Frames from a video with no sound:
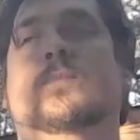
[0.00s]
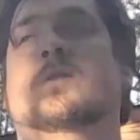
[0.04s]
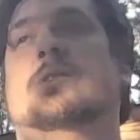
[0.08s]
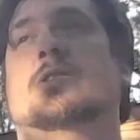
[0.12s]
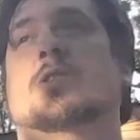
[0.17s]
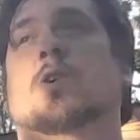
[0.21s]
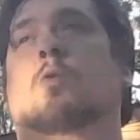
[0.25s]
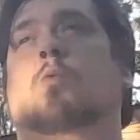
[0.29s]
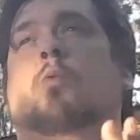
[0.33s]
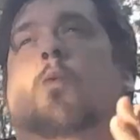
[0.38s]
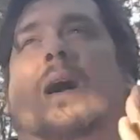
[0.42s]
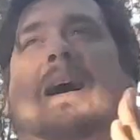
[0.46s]

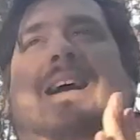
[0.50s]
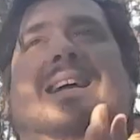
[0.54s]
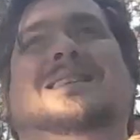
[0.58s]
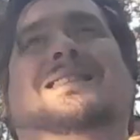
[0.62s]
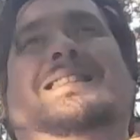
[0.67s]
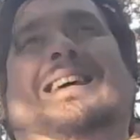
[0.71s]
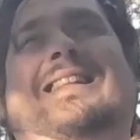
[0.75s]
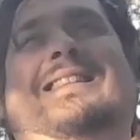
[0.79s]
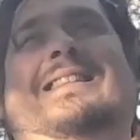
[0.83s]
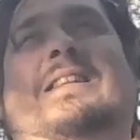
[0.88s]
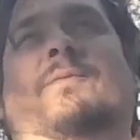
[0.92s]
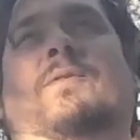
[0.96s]
So why is
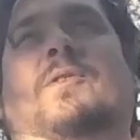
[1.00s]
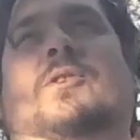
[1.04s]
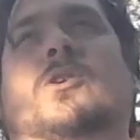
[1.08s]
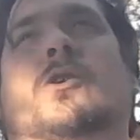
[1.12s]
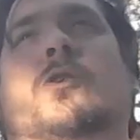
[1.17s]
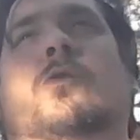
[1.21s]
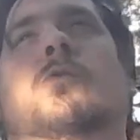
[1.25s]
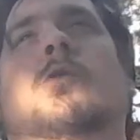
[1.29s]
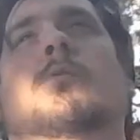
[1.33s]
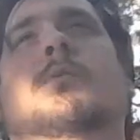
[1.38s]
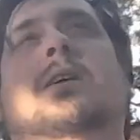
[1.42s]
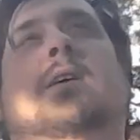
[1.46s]
that
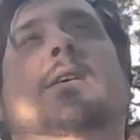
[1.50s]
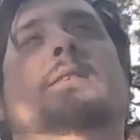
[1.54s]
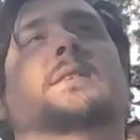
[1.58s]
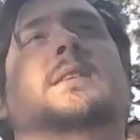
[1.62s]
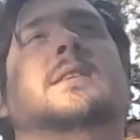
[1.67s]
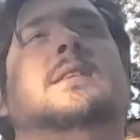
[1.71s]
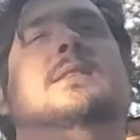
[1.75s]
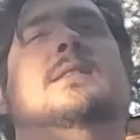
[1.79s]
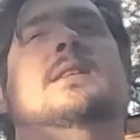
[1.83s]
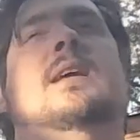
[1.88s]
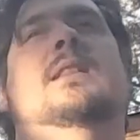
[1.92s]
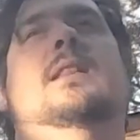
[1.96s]
difficult? Well, because
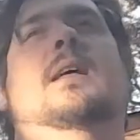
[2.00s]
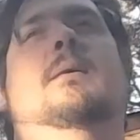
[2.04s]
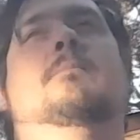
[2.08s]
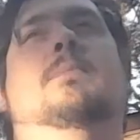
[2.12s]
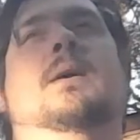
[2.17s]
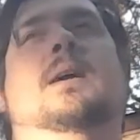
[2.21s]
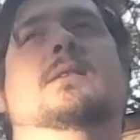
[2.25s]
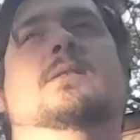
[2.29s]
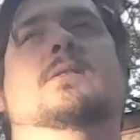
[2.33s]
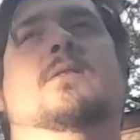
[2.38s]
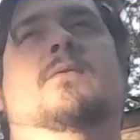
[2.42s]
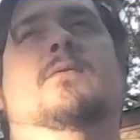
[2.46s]
in a state like
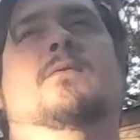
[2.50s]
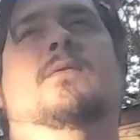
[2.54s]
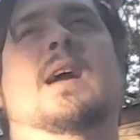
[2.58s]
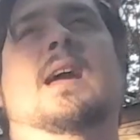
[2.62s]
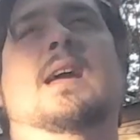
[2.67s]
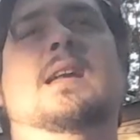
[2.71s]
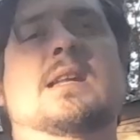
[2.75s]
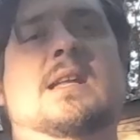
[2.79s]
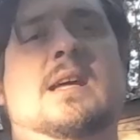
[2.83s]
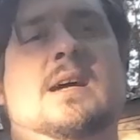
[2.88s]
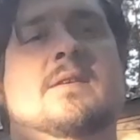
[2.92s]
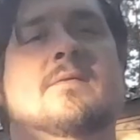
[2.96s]

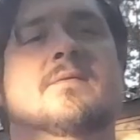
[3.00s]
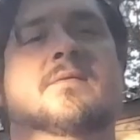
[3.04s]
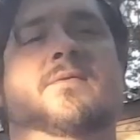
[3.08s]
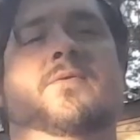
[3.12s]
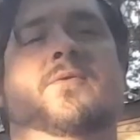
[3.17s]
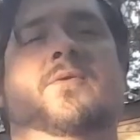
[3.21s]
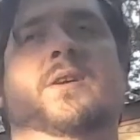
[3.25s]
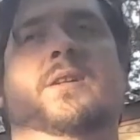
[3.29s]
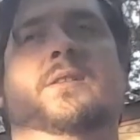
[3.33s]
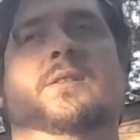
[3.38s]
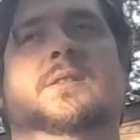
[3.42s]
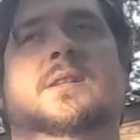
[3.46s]
Pennsylvania,
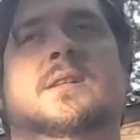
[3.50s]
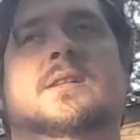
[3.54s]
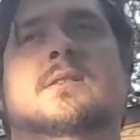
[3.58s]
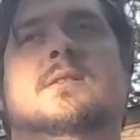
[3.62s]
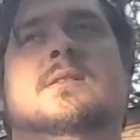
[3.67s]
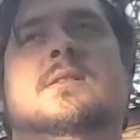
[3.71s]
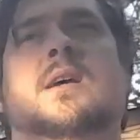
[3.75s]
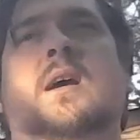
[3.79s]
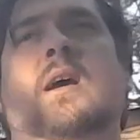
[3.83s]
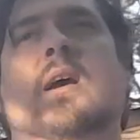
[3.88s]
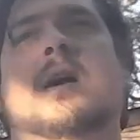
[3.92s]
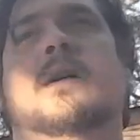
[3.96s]
for
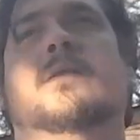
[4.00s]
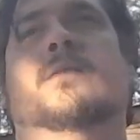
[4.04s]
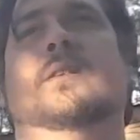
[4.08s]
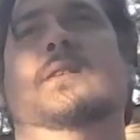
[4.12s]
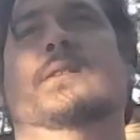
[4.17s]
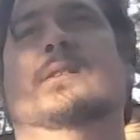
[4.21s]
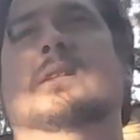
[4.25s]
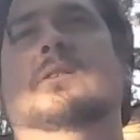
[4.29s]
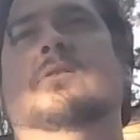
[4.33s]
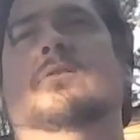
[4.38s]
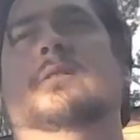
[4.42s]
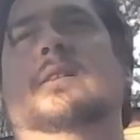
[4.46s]
instance, the
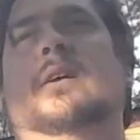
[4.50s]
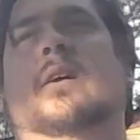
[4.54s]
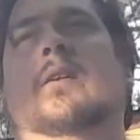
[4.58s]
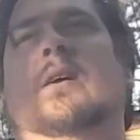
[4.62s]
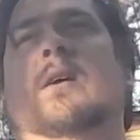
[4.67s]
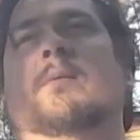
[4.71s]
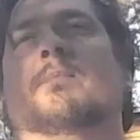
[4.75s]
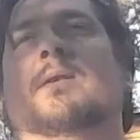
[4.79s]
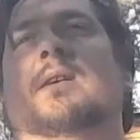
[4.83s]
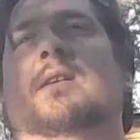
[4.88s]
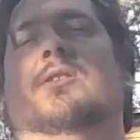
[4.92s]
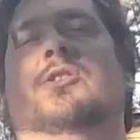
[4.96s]
senior
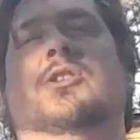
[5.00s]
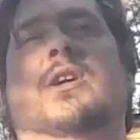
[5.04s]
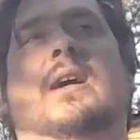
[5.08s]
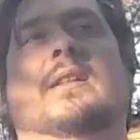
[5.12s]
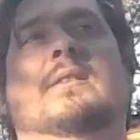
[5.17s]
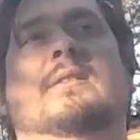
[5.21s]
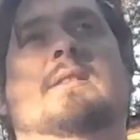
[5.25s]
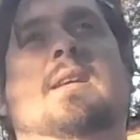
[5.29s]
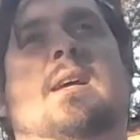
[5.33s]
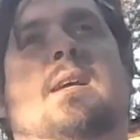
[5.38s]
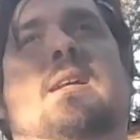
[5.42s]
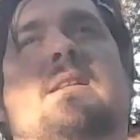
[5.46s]
delegate being
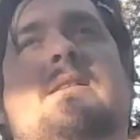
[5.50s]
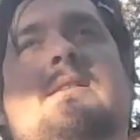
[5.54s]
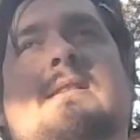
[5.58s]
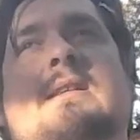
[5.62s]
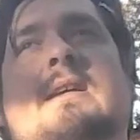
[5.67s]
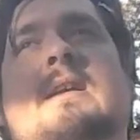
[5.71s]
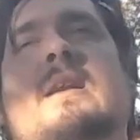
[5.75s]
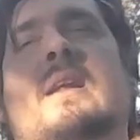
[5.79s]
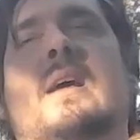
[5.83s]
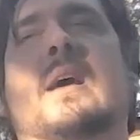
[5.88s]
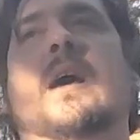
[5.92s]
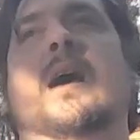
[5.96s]
John
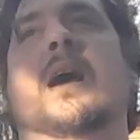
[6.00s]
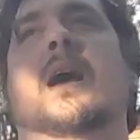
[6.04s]
Dickinson,